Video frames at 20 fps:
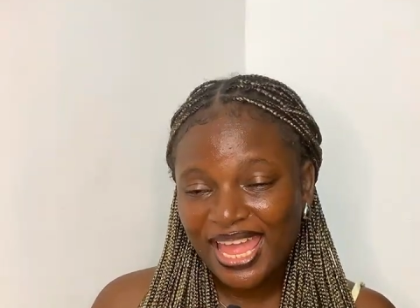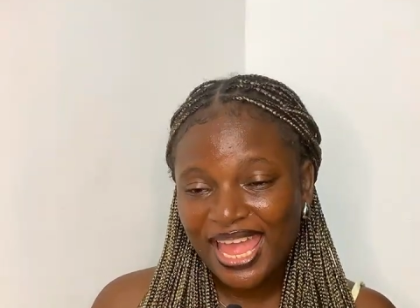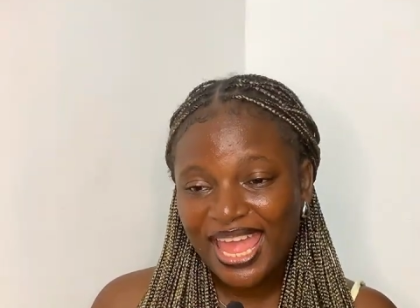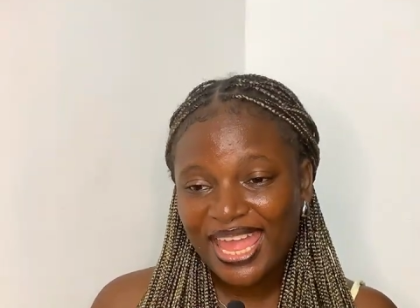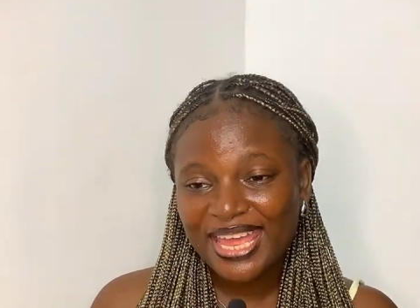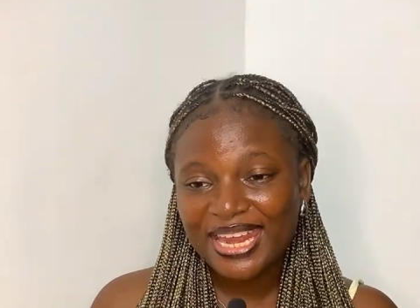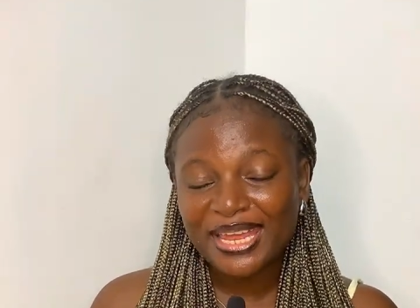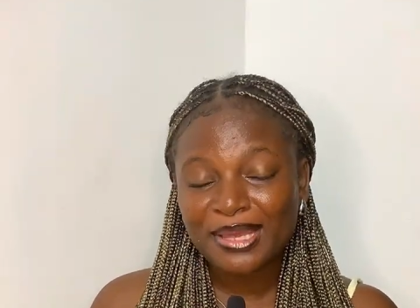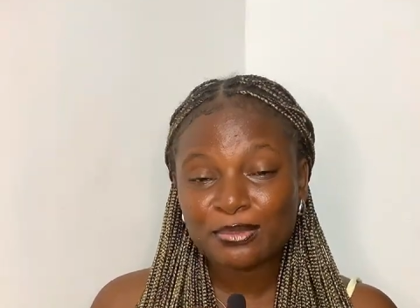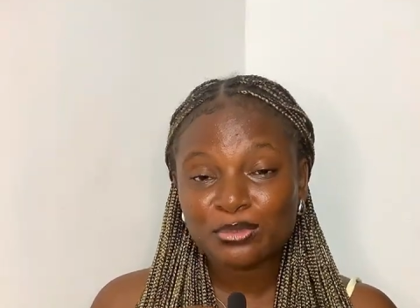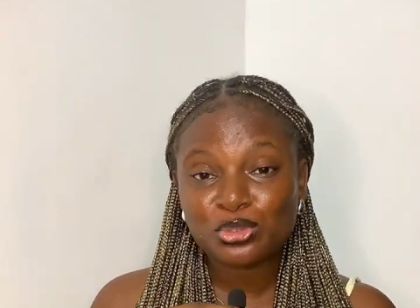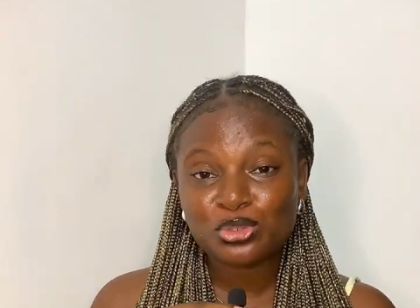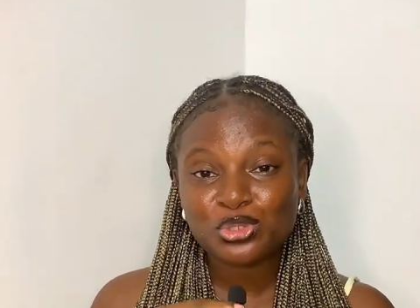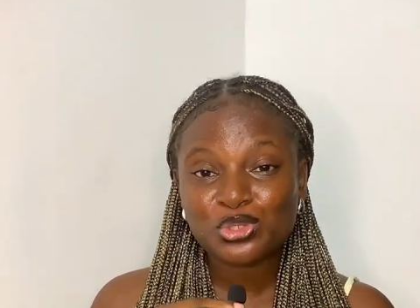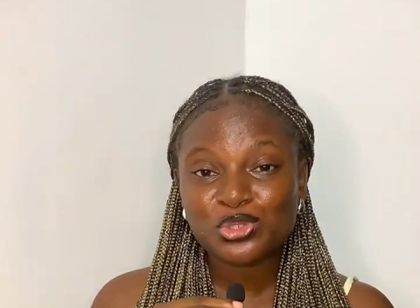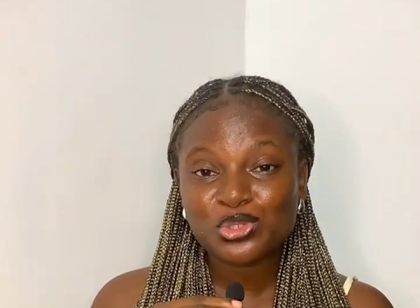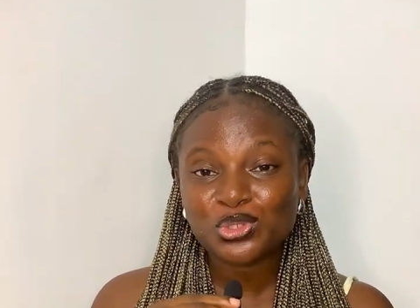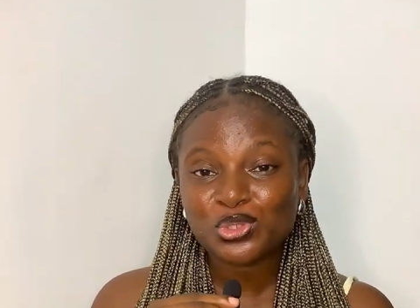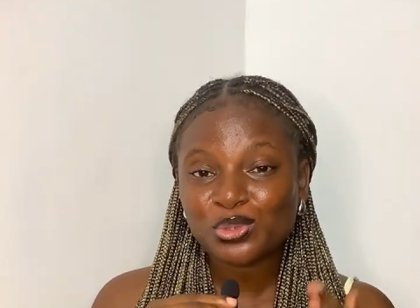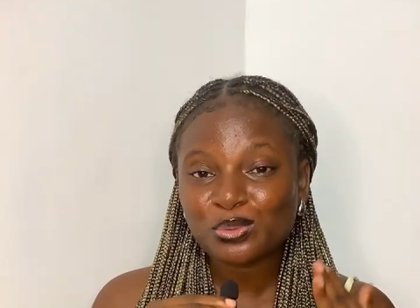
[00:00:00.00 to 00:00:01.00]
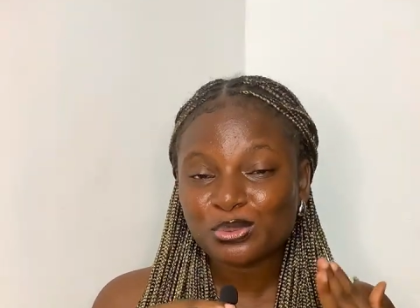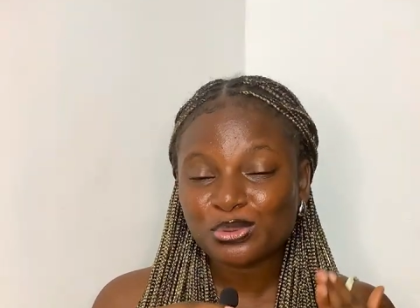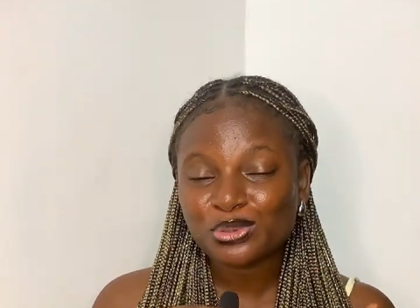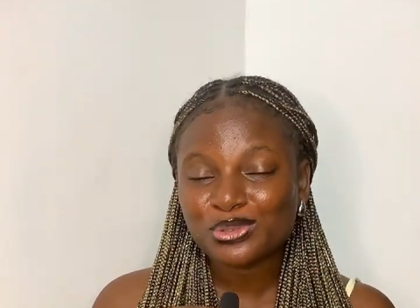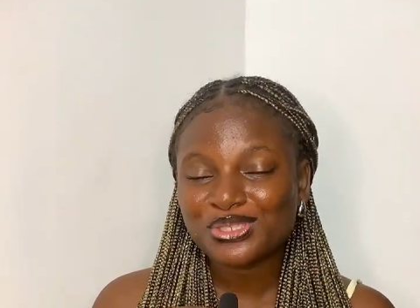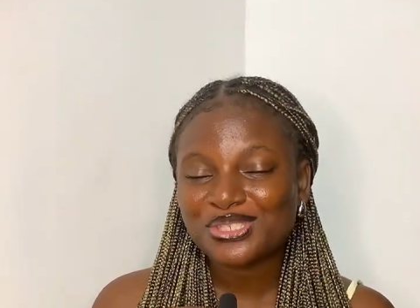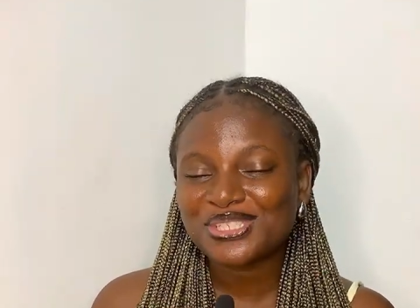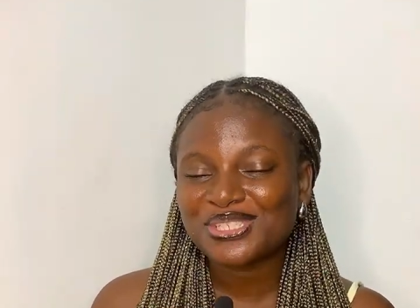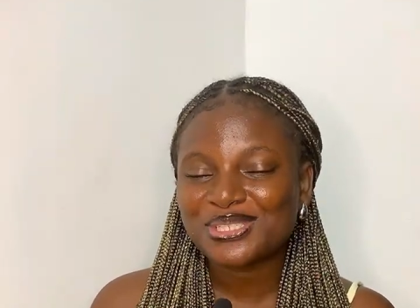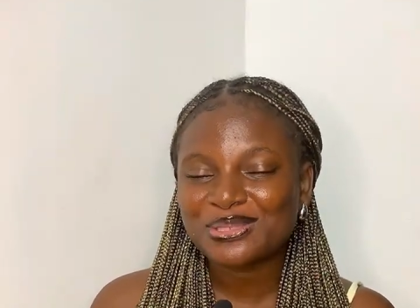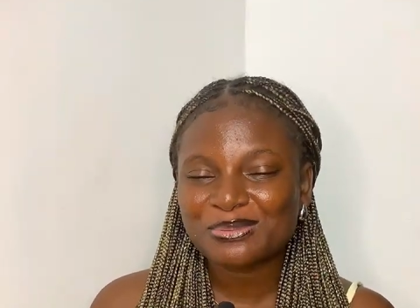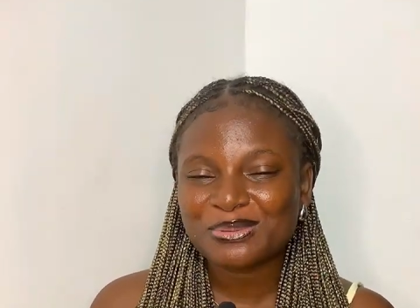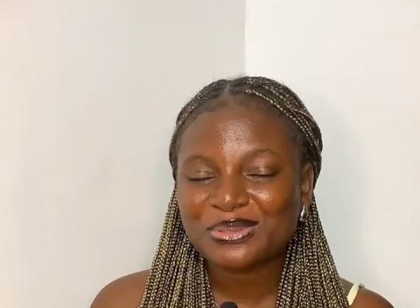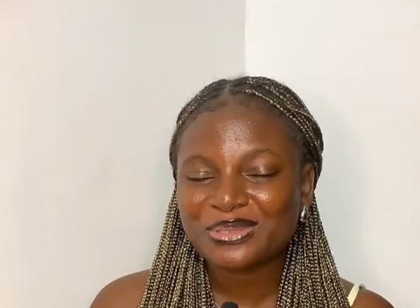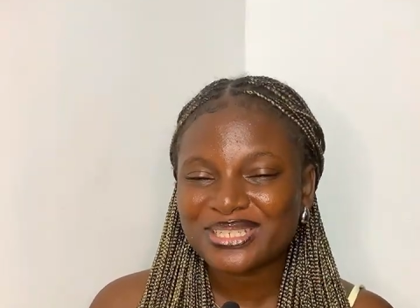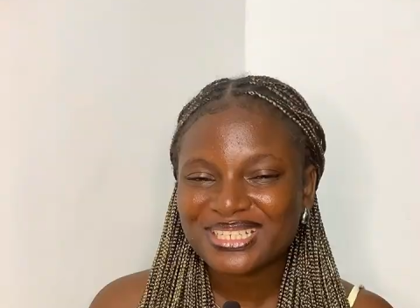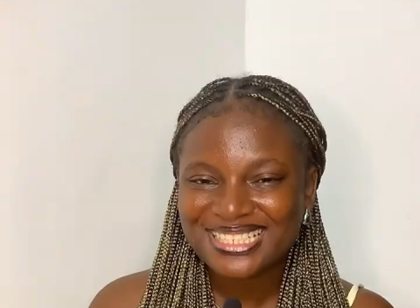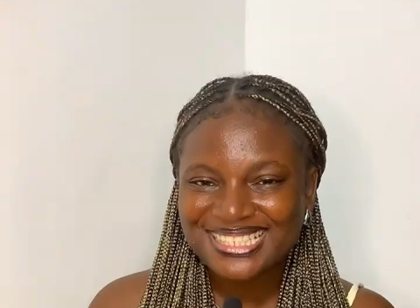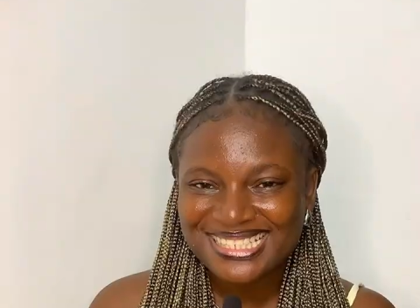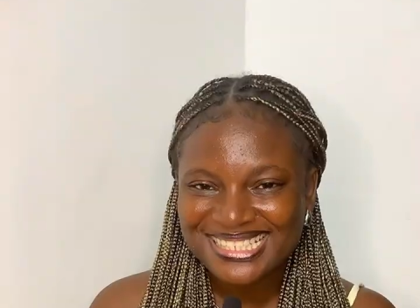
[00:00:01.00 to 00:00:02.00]
and I'm super super
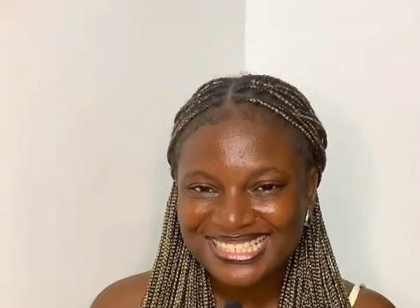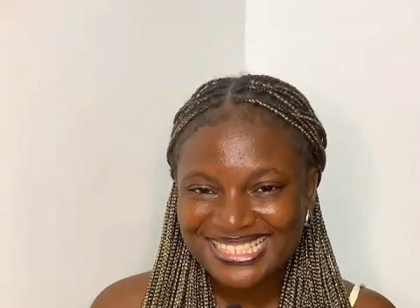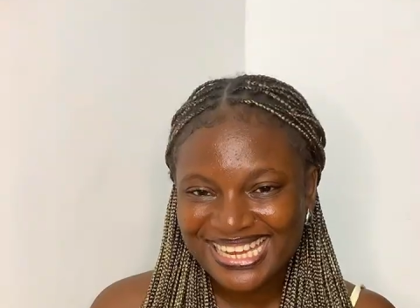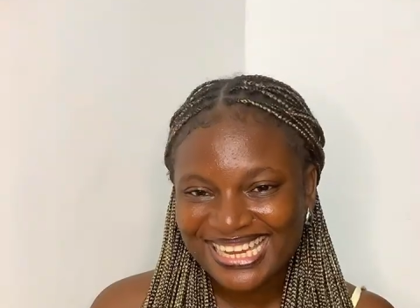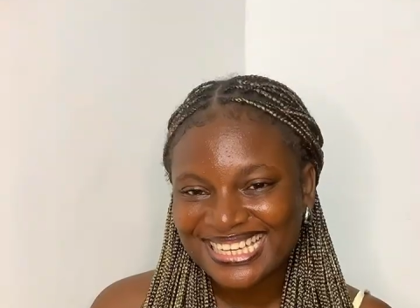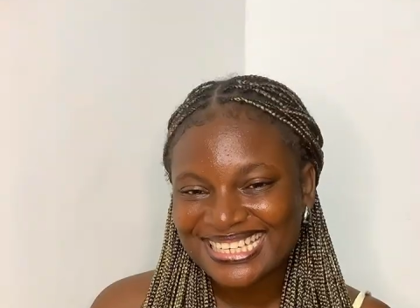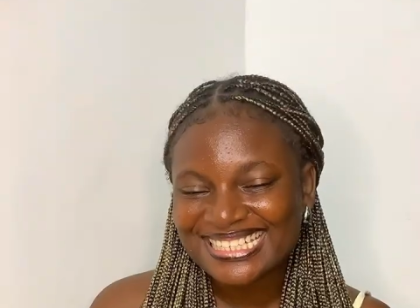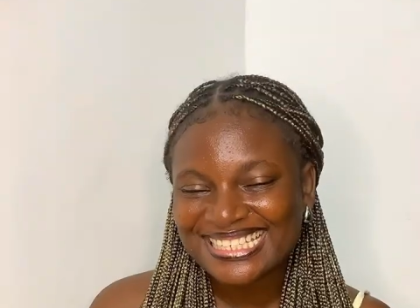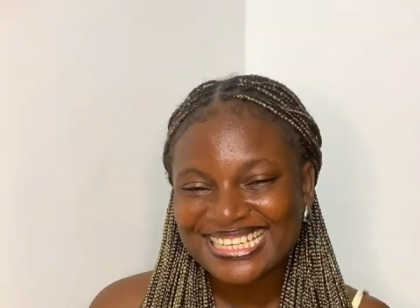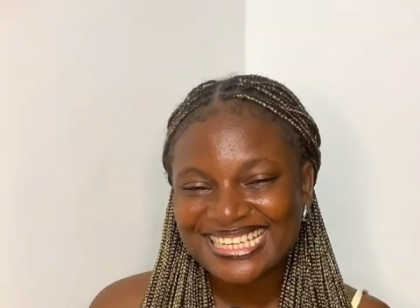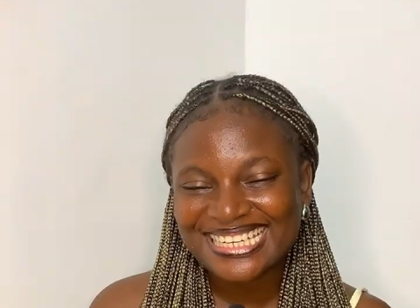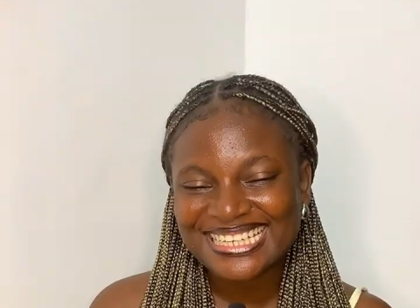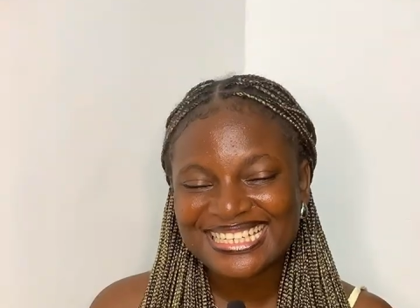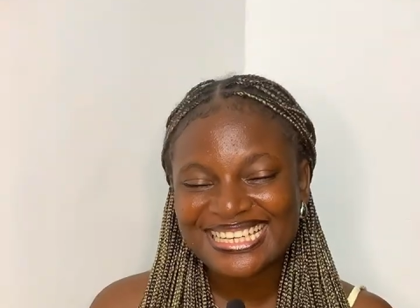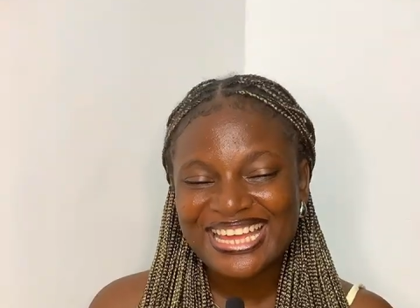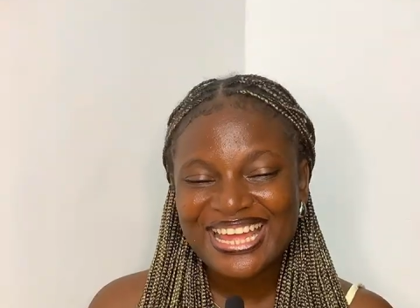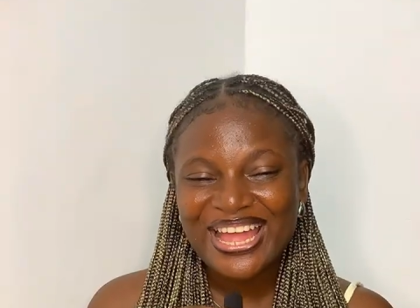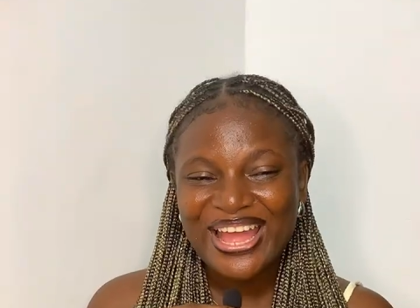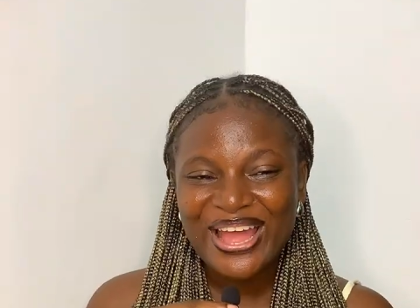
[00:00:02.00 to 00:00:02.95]
excited